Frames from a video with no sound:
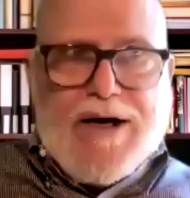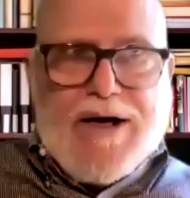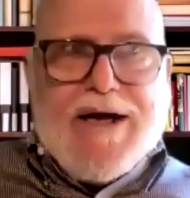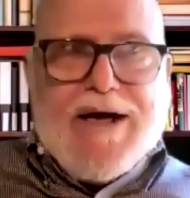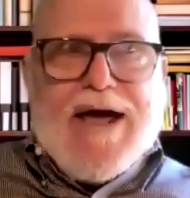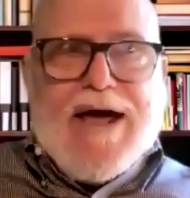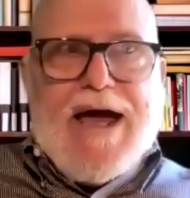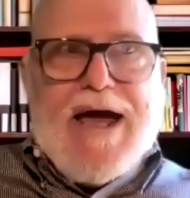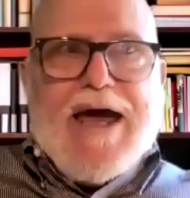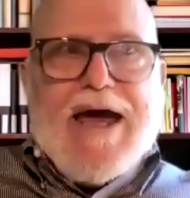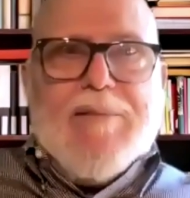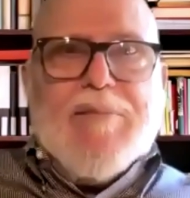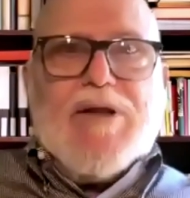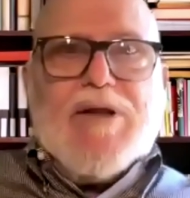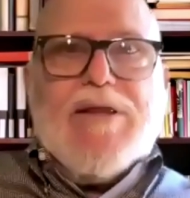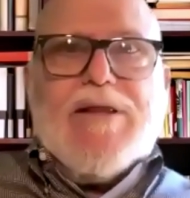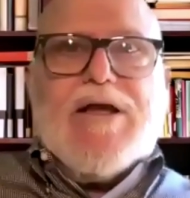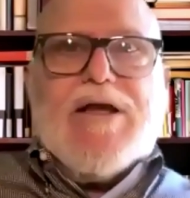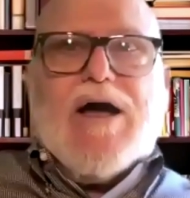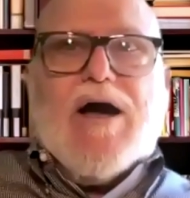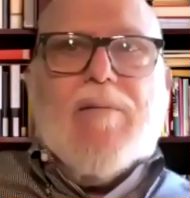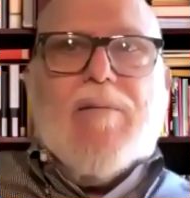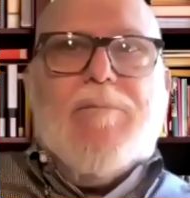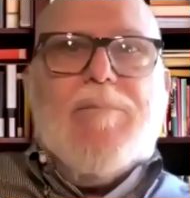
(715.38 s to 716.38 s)
a cable
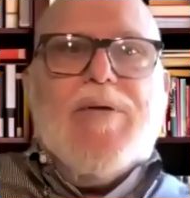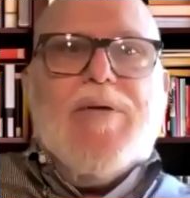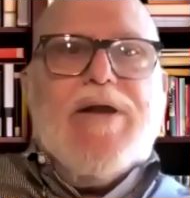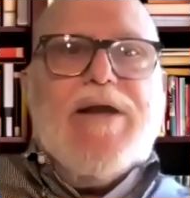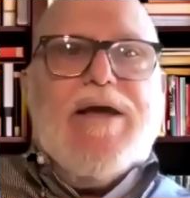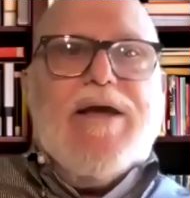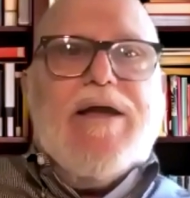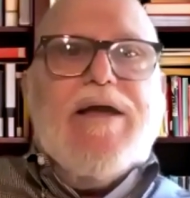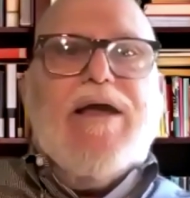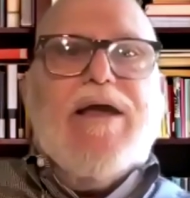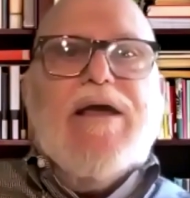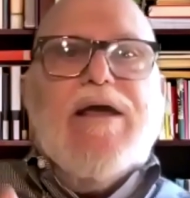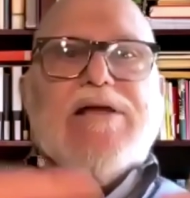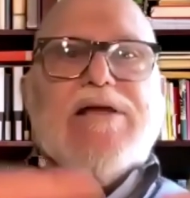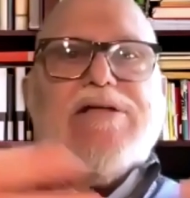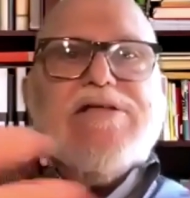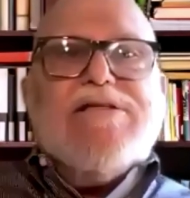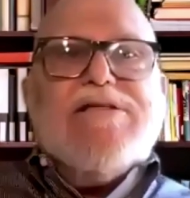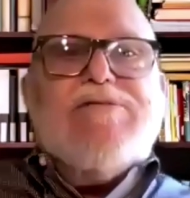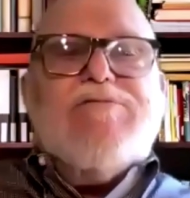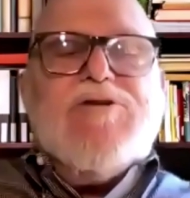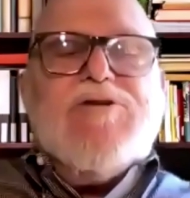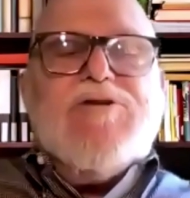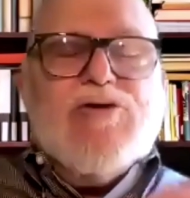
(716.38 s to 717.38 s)
company
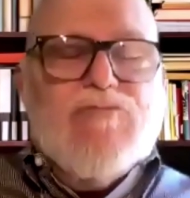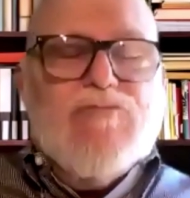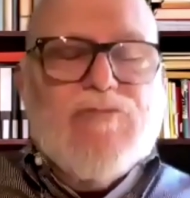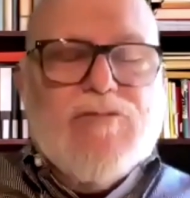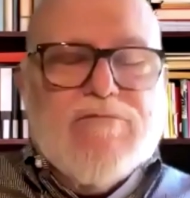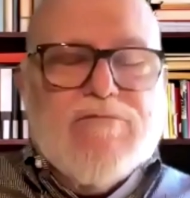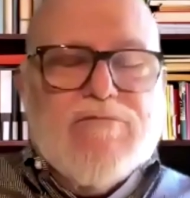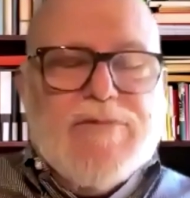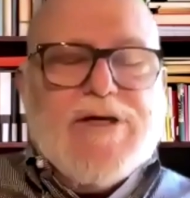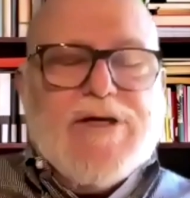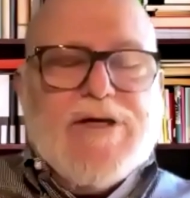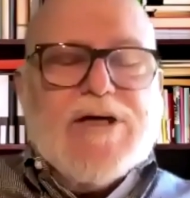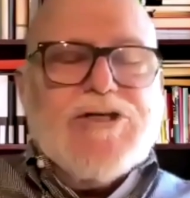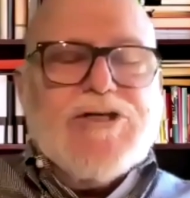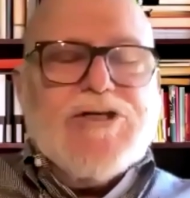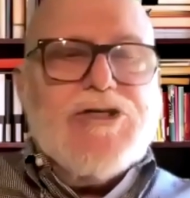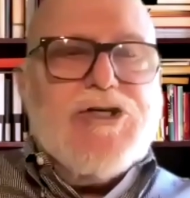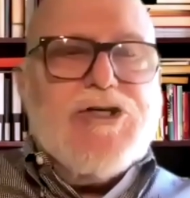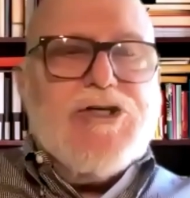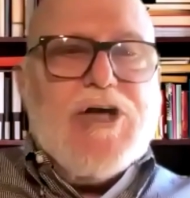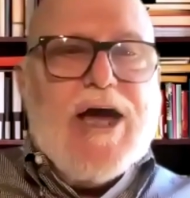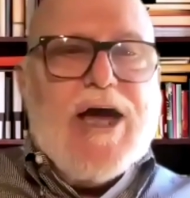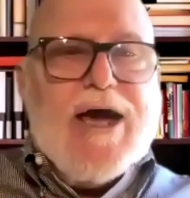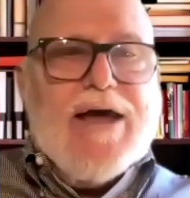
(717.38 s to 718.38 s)
does a
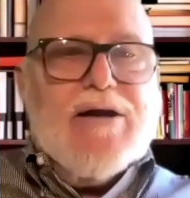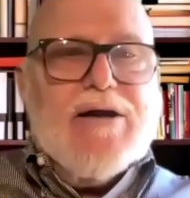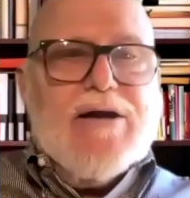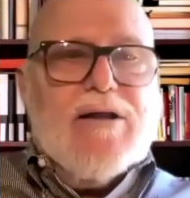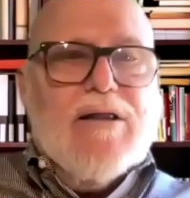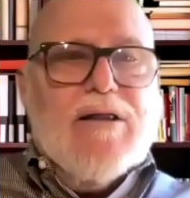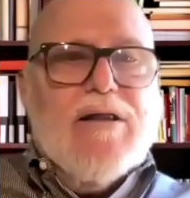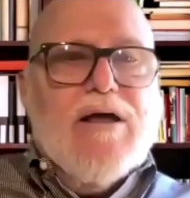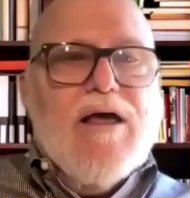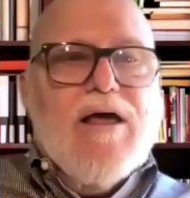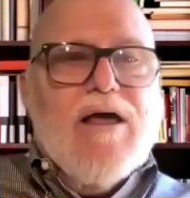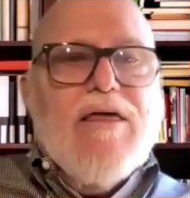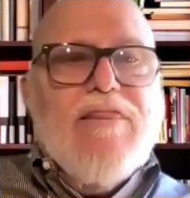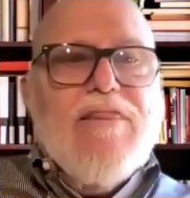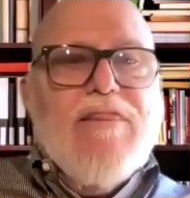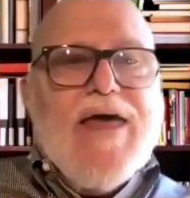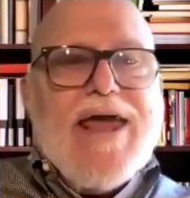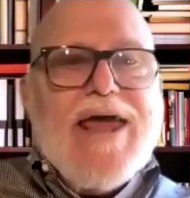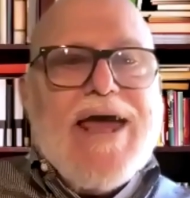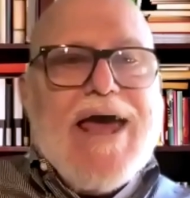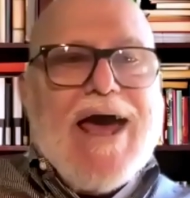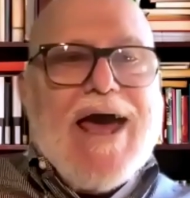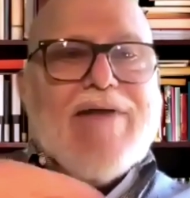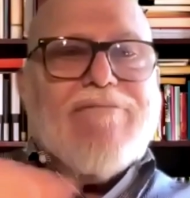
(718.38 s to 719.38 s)
channel,
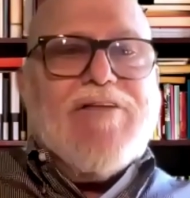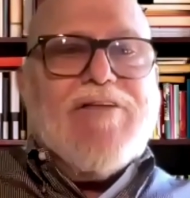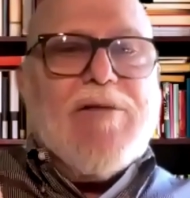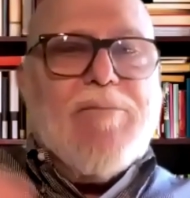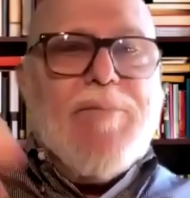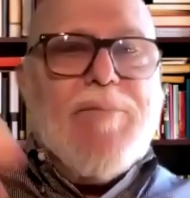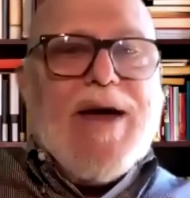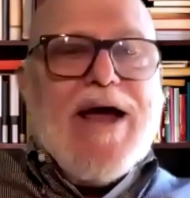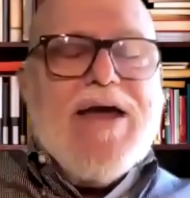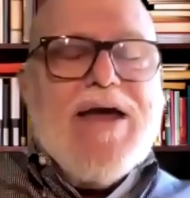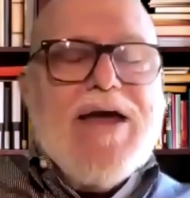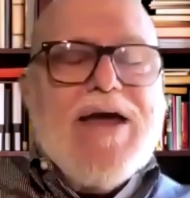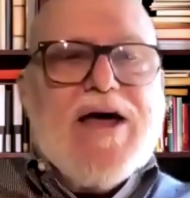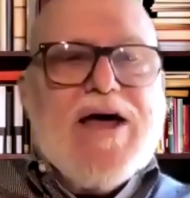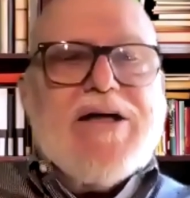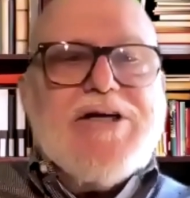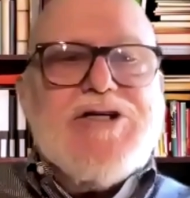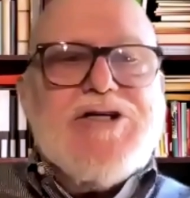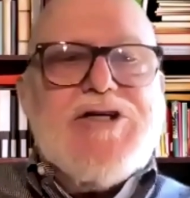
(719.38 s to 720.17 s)
they have to pay that